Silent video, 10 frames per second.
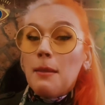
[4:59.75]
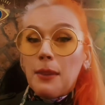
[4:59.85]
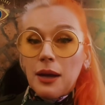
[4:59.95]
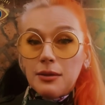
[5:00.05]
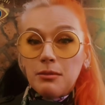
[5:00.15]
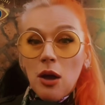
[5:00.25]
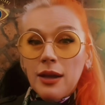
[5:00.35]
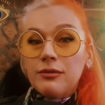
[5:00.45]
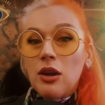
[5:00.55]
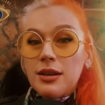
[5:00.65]
But my
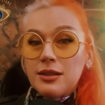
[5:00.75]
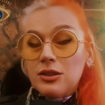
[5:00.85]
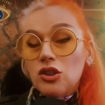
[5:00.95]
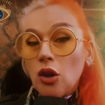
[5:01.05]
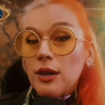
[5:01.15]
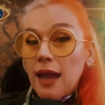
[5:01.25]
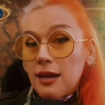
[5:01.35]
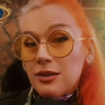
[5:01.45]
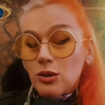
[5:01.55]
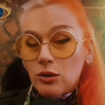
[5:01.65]
advice is don't
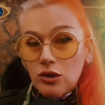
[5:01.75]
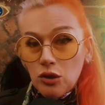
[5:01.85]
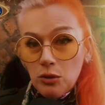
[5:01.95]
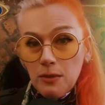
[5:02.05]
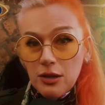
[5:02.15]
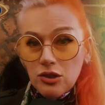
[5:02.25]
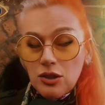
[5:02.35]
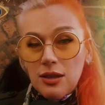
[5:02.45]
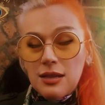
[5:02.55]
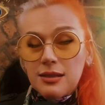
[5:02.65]
outsource too much
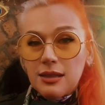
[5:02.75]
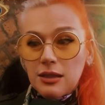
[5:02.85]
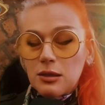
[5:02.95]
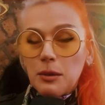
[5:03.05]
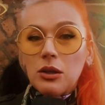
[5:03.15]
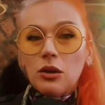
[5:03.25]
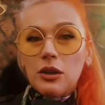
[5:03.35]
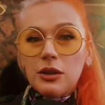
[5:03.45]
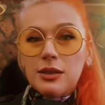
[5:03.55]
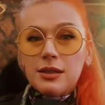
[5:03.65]
to these things
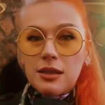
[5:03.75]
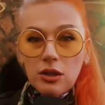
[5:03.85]
because the